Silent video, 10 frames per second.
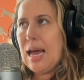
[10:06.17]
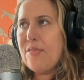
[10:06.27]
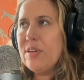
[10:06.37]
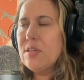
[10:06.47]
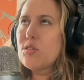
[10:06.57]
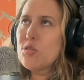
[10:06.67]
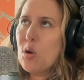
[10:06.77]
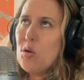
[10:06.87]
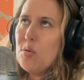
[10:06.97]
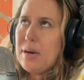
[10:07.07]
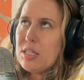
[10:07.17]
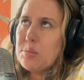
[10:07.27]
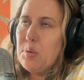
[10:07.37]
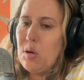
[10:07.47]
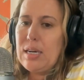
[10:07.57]
I feel so much
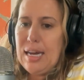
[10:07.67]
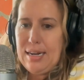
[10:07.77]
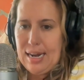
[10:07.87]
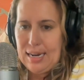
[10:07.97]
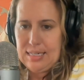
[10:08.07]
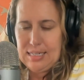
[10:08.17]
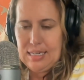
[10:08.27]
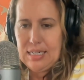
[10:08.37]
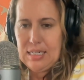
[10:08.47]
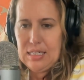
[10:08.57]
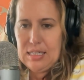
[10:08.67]
more connected